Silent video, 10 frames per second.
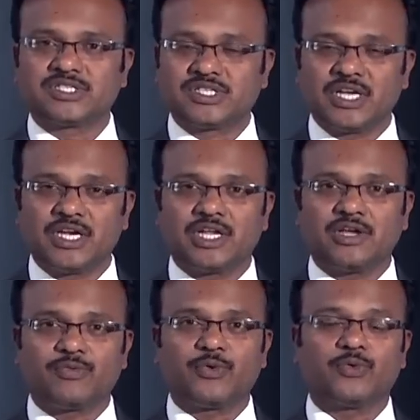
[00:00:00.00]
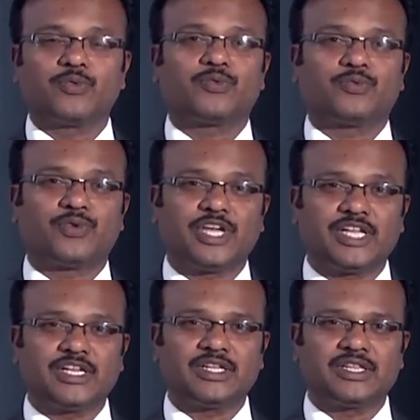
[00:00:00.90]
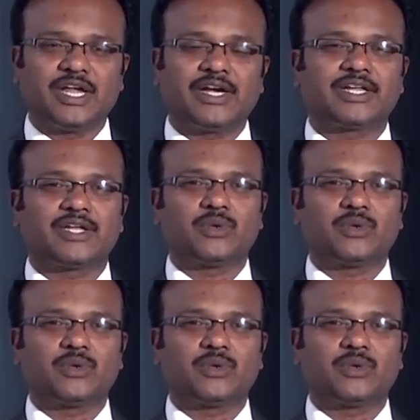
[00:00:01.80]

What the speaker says: Still, if you feel that